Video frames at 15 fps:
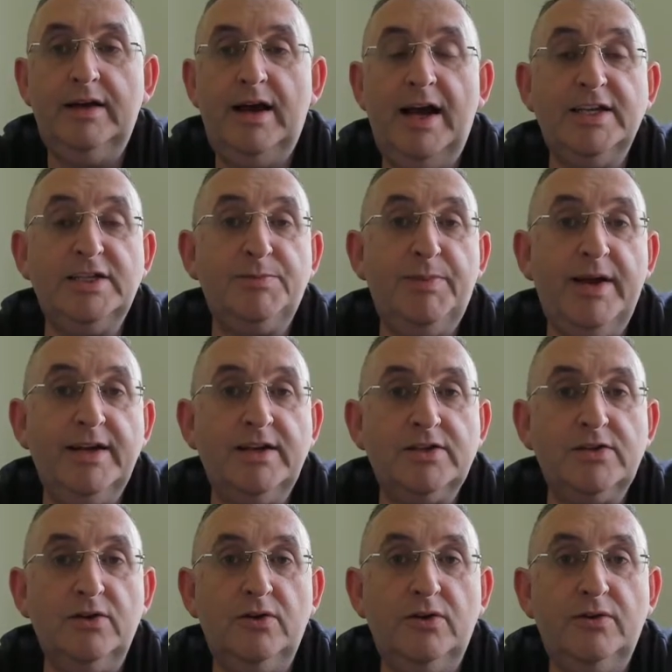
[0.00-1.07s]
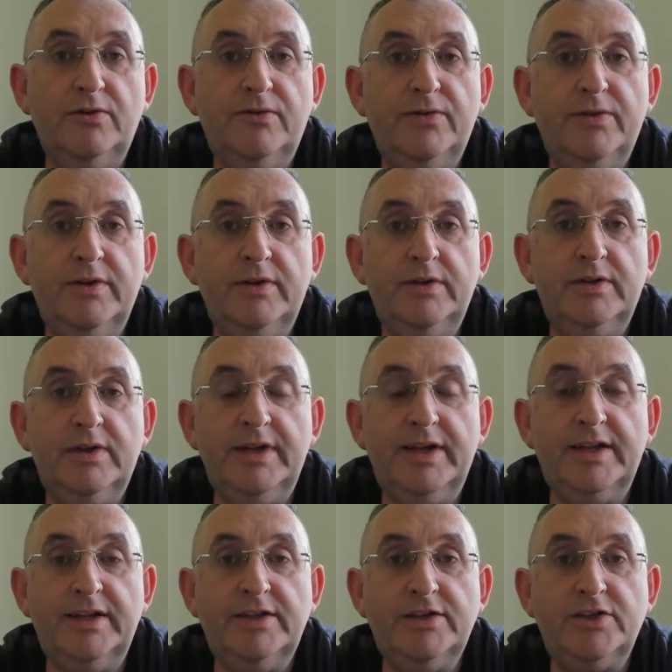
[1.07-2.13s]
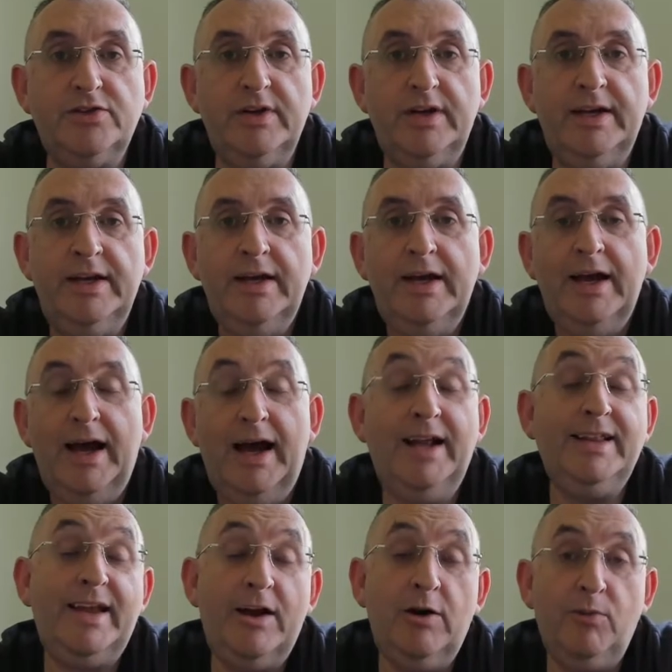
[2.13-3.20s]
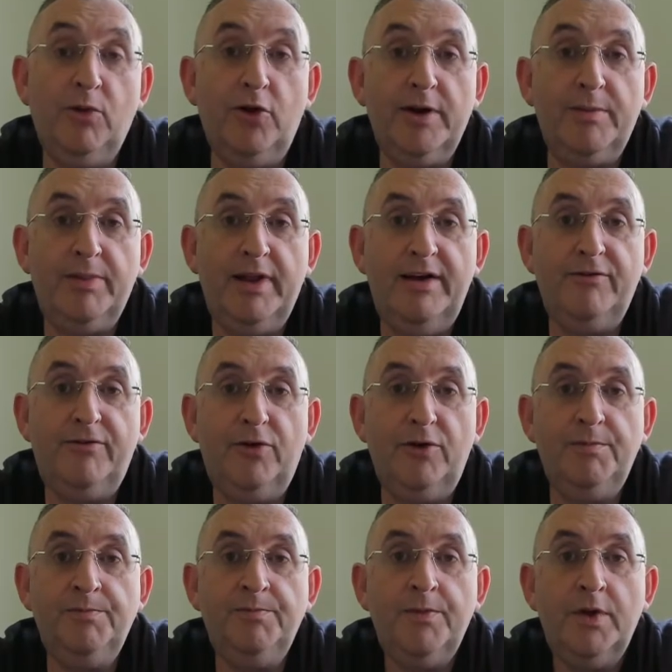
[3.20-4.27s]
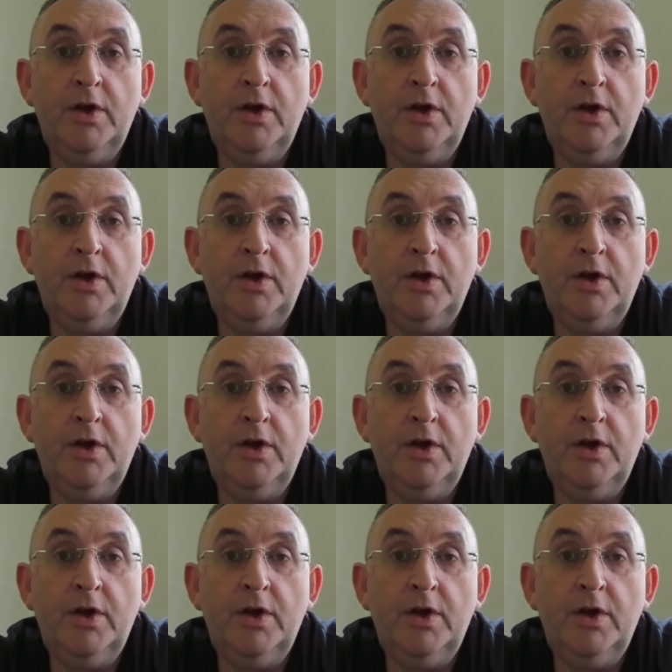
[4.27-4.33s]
aspects of the legal industry and the Help Lawyer platform